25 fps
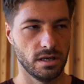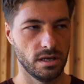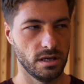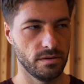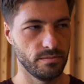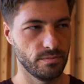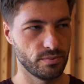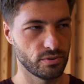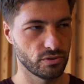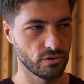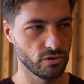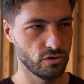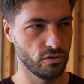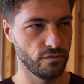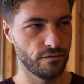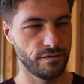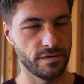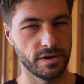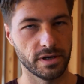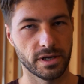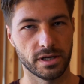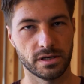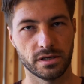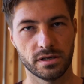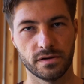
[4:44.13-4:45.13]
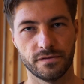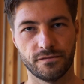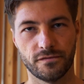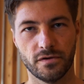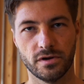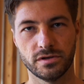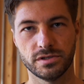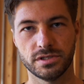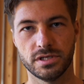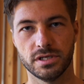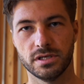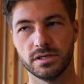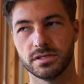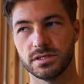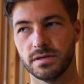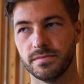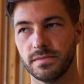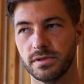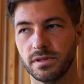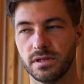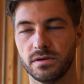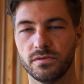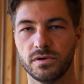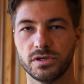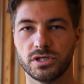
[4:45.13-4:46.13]
improving and confronting
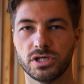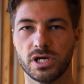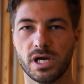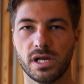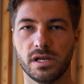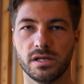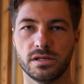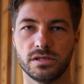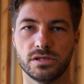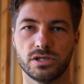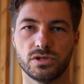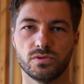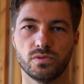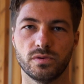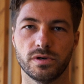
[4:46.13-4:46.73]
something that we're challenged